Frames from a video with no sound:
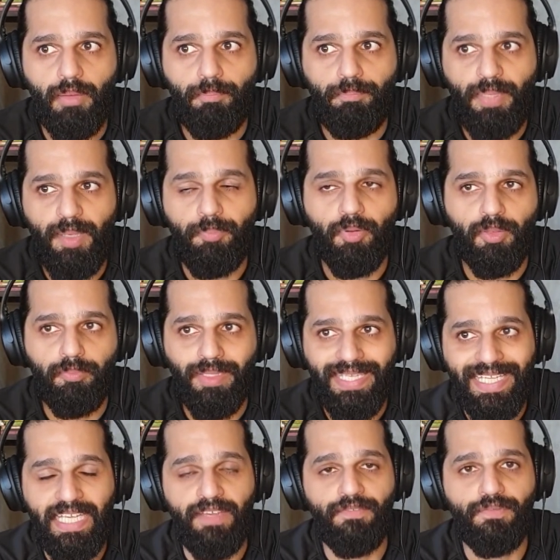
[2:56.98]
people
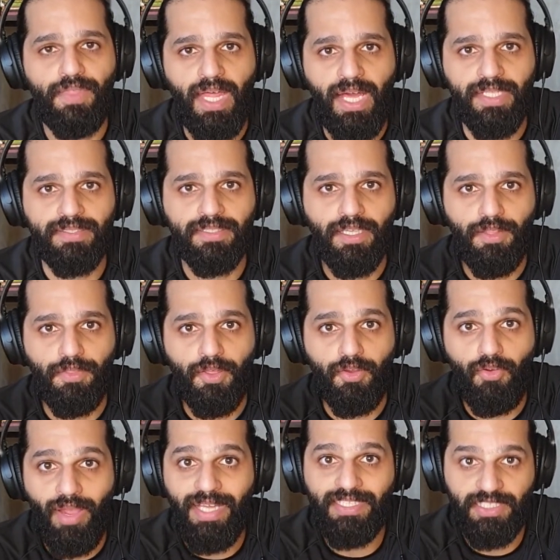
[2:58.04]
believe that the
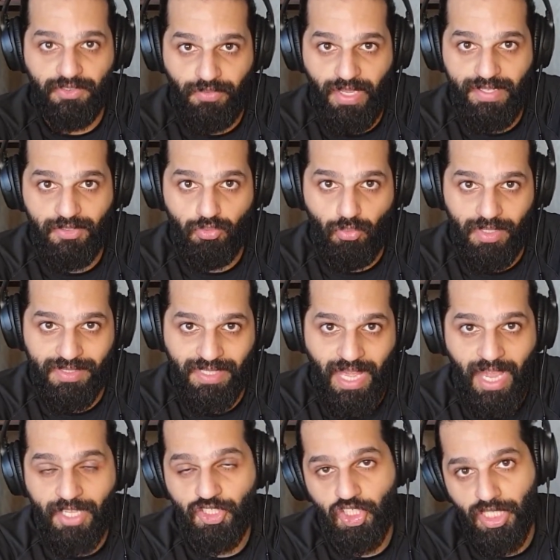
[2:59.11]
Great Sphinx was
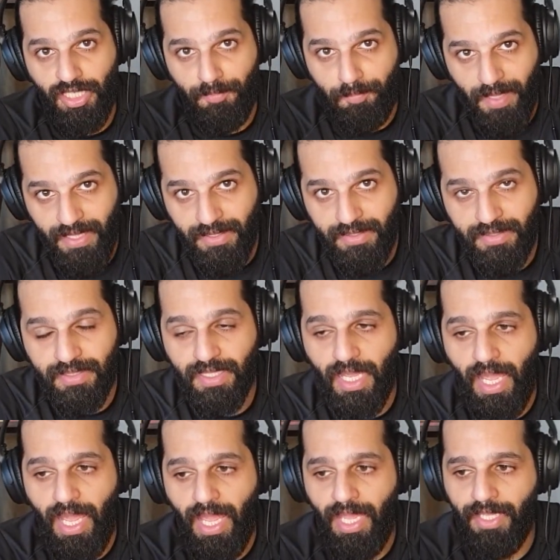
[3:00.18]
actually built
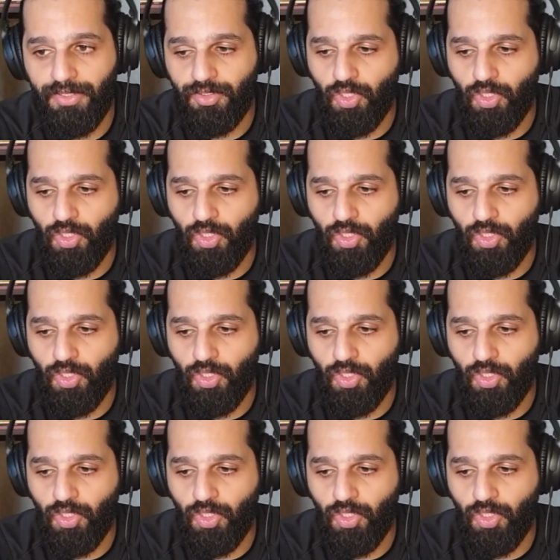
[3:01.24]
and